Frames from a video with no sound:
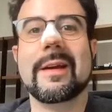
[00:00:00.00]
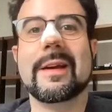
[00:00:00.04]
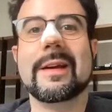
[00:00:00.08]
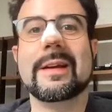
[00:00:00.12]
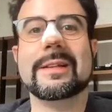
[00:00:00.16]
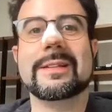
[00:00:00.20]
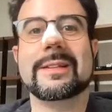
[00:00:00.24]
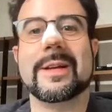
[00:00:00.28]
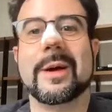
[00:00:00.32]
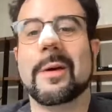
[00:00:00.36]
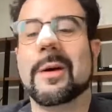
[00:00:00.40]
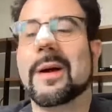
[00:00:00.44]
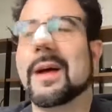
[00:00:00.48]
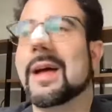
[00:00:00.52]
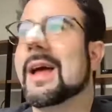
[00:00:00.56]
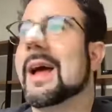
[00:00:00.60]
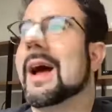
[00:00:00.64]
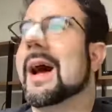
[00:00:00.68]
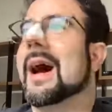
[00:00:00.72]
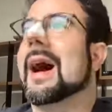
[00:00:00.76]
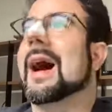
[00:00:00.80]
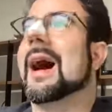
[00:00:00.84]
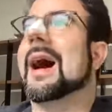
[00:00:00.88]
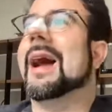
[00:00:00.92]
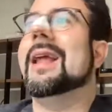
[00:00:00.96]
So
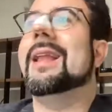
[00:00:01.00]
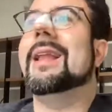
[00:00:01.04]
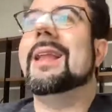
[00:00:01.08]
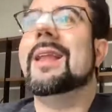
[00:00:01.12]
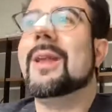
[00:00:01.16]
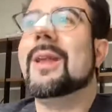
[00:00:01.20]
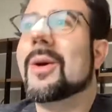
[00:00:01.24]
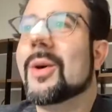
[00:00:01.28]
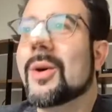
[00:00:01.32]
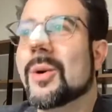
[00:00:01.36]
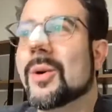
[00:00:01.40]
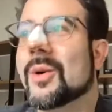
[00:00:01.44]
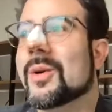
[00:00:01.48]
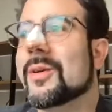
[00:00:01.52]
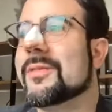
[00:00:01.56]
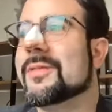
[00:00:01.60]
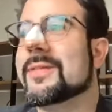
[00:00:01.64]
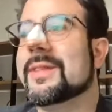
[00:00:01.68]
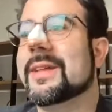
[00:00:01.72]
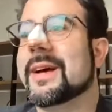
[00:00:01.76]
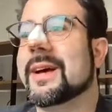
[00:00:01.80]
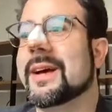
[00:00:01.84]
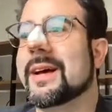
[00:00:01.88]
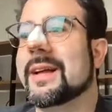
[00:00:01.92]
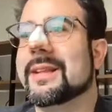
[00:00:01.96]
I love
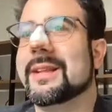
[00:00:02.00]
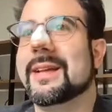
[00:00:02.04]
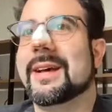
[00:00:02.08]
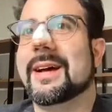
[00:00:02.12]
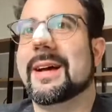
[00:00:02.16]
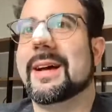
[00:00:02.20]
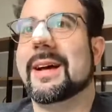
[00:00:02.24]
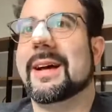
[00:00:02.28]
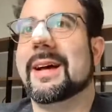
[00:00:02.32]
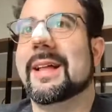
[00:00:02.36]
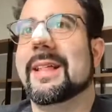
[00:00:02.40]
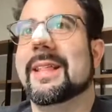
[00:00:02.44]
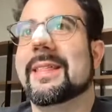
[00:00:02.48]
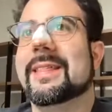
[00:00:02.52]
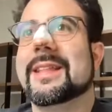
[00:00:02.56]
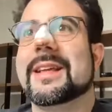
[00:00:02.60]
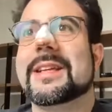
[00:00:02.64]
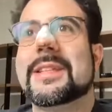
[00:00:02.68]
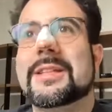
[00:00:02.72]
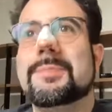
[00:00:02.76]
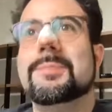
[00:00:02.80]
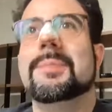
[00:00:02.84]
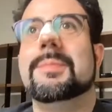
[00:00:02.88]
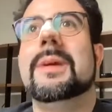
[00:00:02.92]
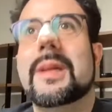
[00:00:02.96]
the
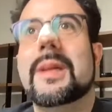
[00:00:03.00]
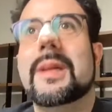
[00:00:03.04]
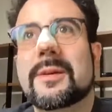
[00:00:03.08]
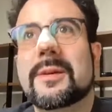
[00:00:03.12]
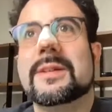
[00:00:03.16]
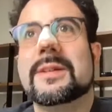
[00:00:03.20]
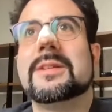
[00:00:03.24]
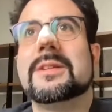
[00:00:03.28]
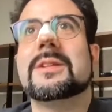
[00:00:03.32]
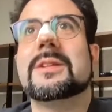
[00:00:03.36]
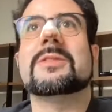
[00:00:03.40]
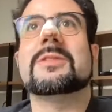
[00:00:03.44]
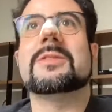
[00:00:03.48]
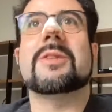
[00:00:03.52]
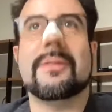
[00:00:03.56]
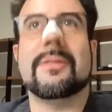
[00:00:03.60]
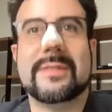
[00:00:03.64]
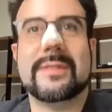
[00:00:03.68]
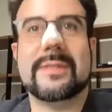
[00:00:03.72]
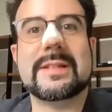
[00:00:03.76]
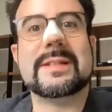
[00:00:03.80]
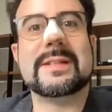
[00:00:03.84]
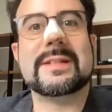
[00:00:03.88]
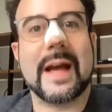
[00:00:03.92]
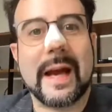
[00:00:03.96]
experiences of
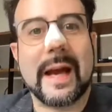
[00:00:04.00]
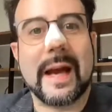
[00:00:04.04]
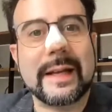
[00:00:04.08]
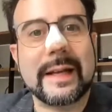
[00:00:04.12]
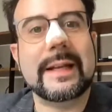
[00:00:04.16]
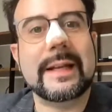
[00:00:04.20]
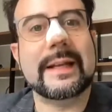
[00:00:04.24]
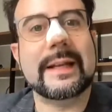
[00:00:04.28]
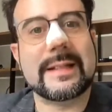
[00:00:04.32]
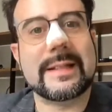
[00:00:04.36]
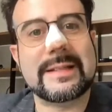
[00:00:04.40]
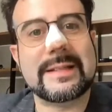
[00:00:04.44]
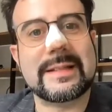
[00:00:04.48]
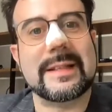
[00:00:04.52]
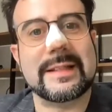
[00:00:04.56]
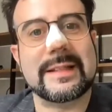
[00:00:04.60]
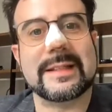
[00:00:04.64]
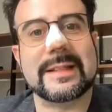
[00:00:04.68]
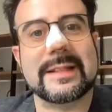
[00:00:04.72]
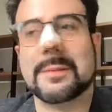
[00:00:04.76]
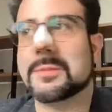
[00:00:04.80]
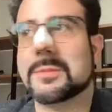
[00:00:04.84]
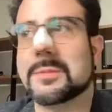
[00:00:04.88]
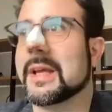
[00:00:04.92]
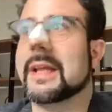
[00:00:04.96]
designing these systems.